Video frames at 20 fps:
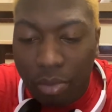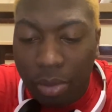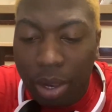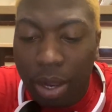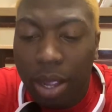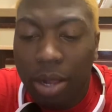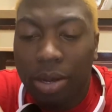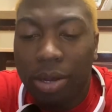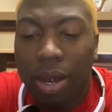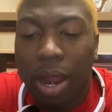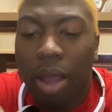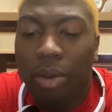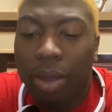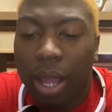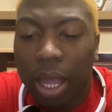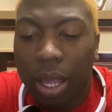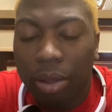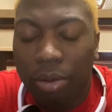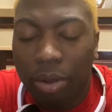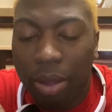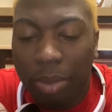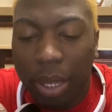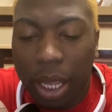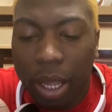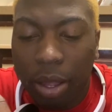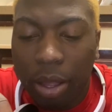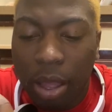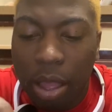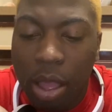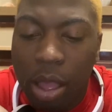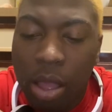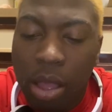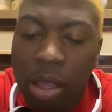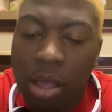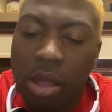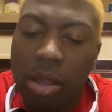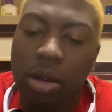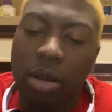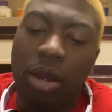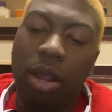No, I ain't going back.
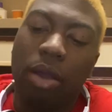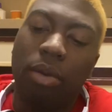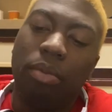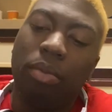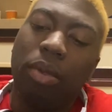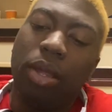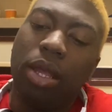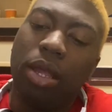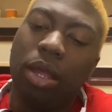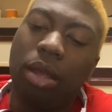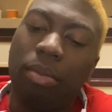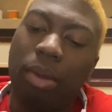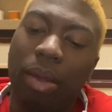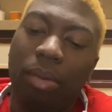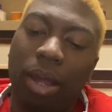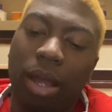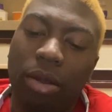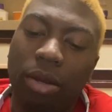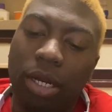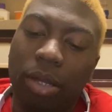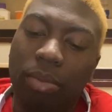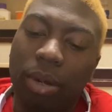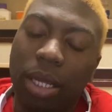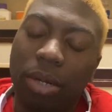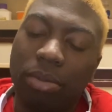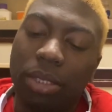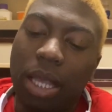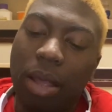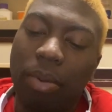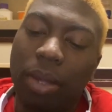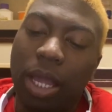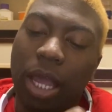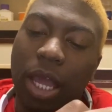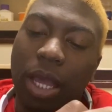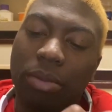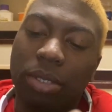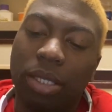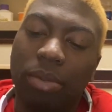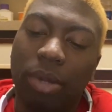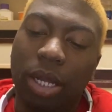No, man, baby, I don't even play them type of
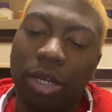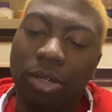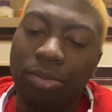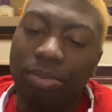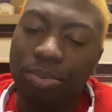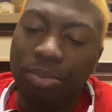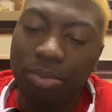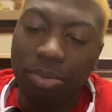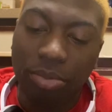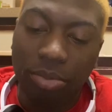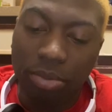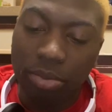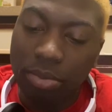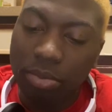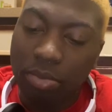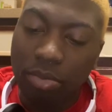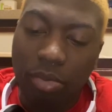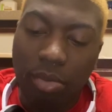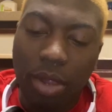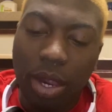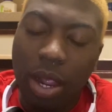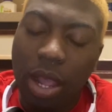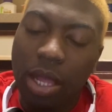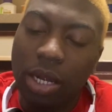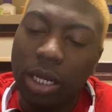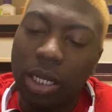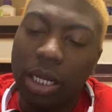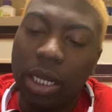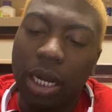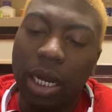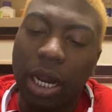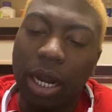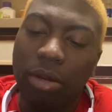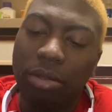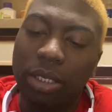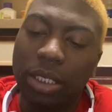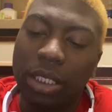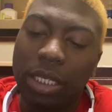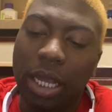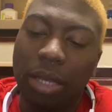games no more. I'm going to get on
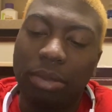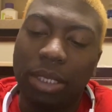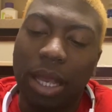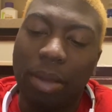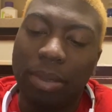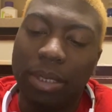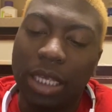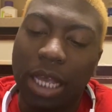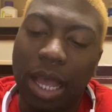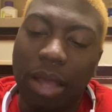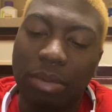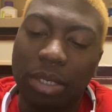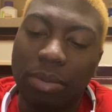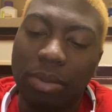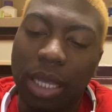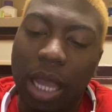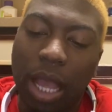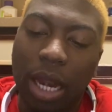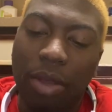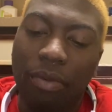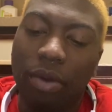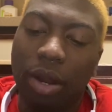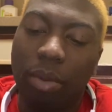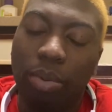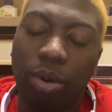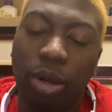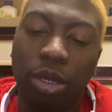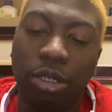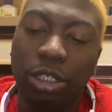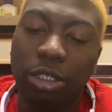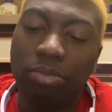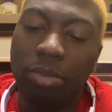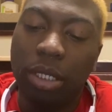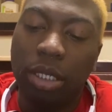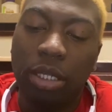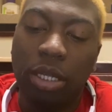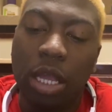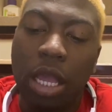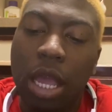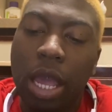the same type of time as me. Can't even approach
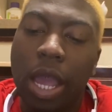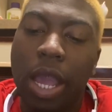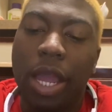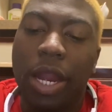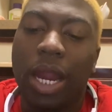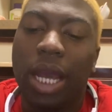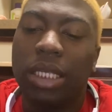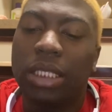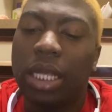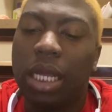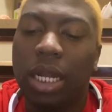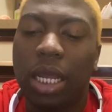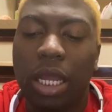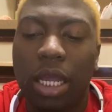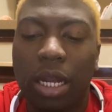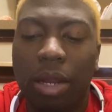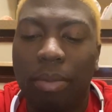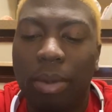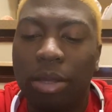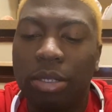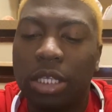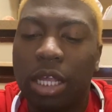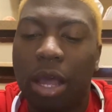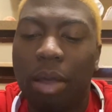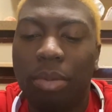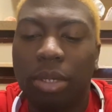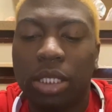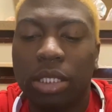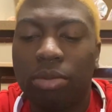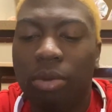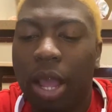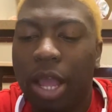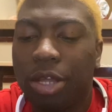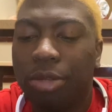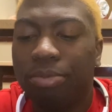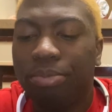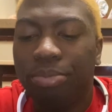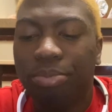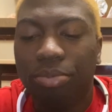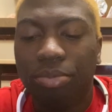me. And I say that in the most humblest way.
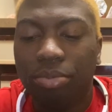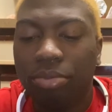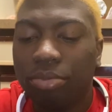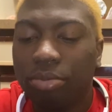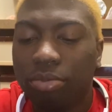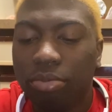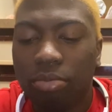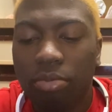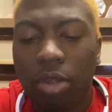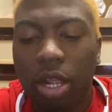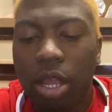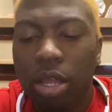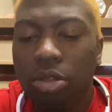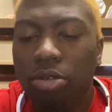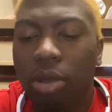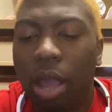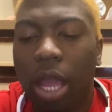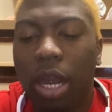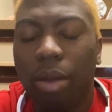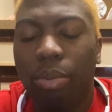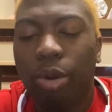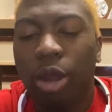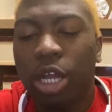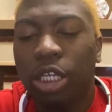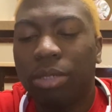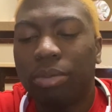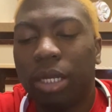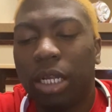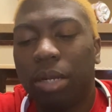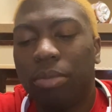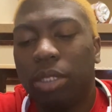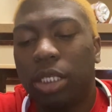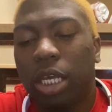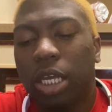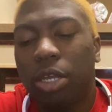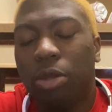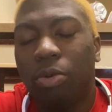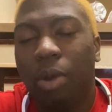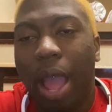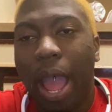You can't approach me, and let me tell
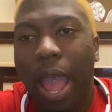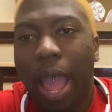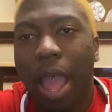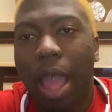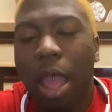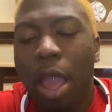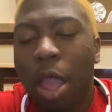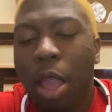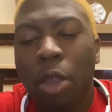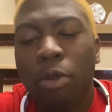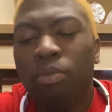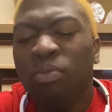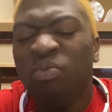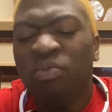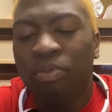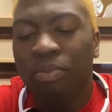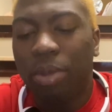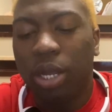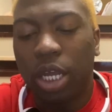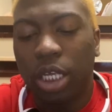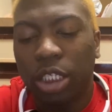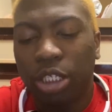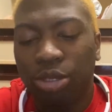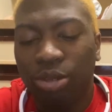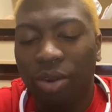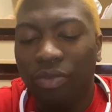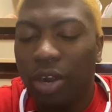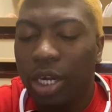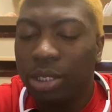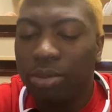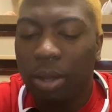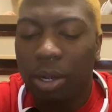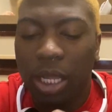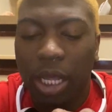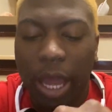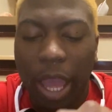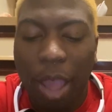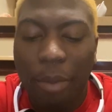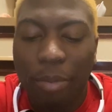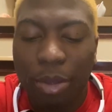you why. Because the universe won't let it
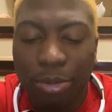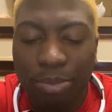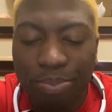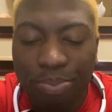happen.